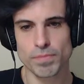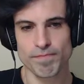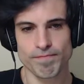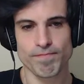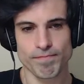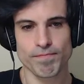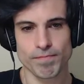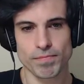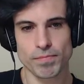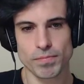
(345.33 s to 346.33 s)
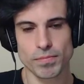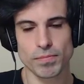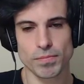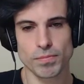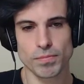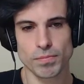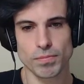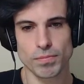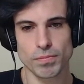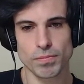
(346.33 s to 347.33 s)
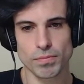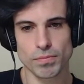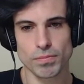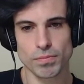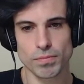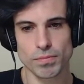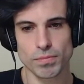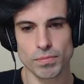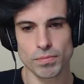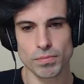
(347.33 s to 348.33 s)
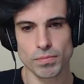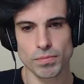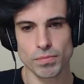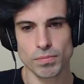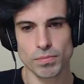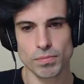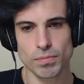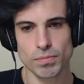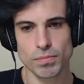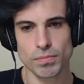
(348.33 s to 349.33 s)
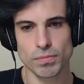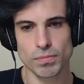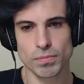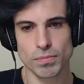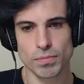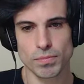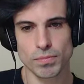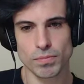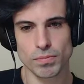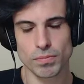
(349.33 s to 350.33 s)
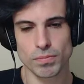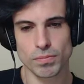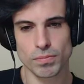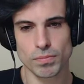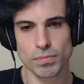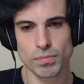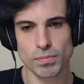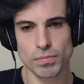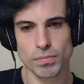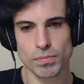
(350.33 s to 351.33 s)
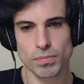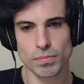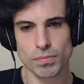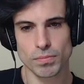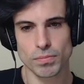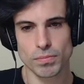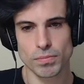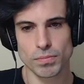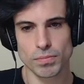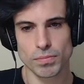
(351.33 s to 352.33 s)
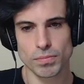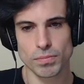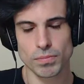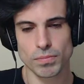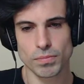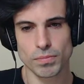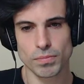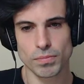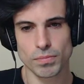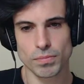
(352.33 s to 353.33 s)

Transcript: No words are spoken by the person on screen.